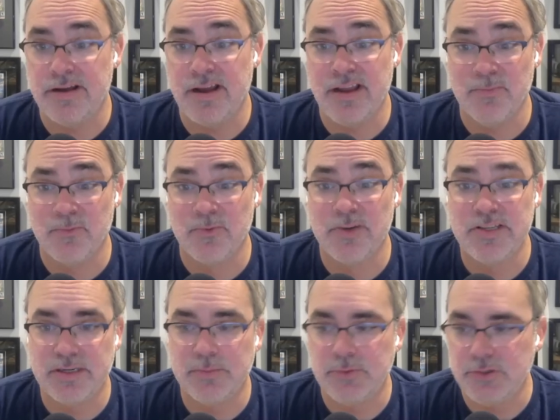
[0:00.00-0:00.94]
I am
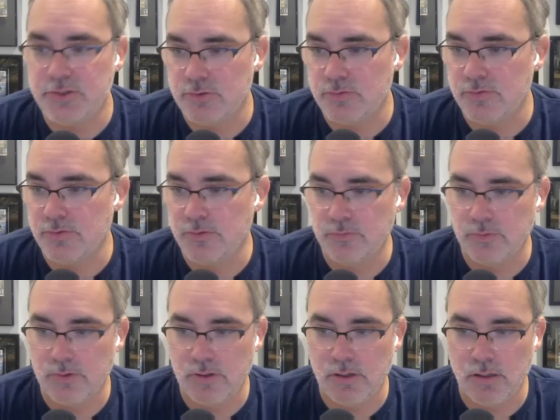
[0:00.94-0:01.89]
reasonably sure those
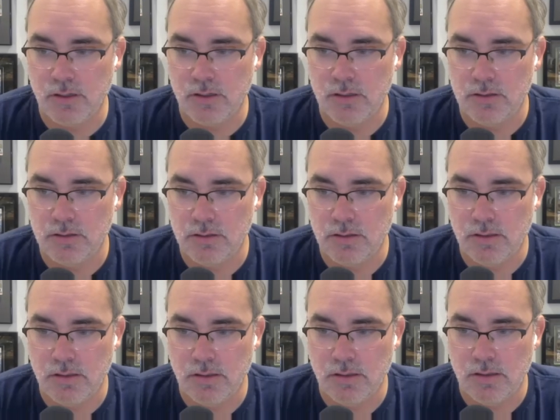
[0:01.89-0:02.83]
were all
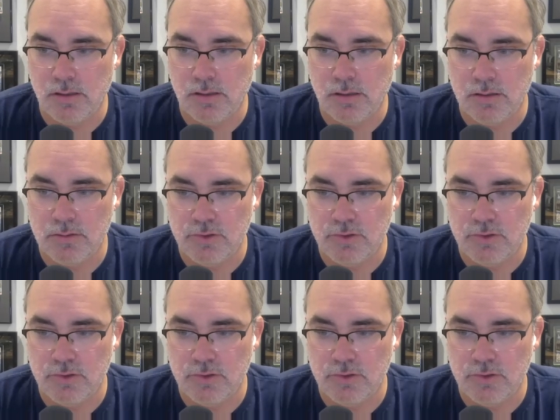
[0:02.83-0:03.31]
uh,